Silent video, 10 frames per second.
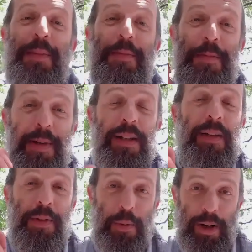in the middle
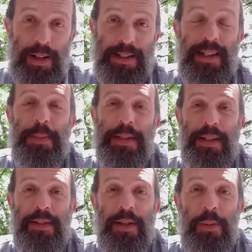of the war, 6 months
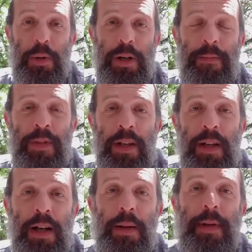into the war,
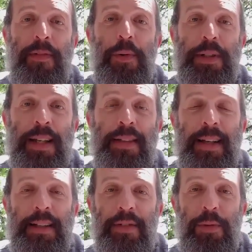on May 14th,
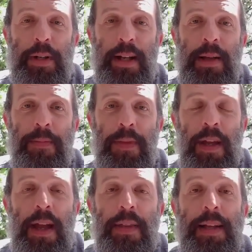1948,
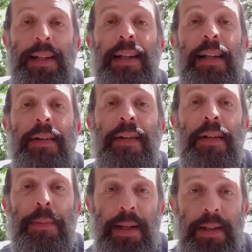they declared
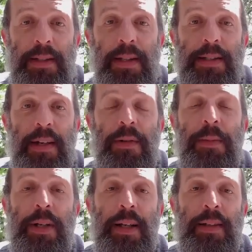independence in a
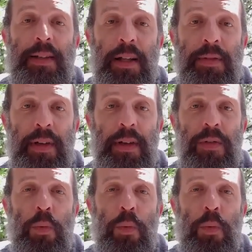ceremony in Tel Aviv.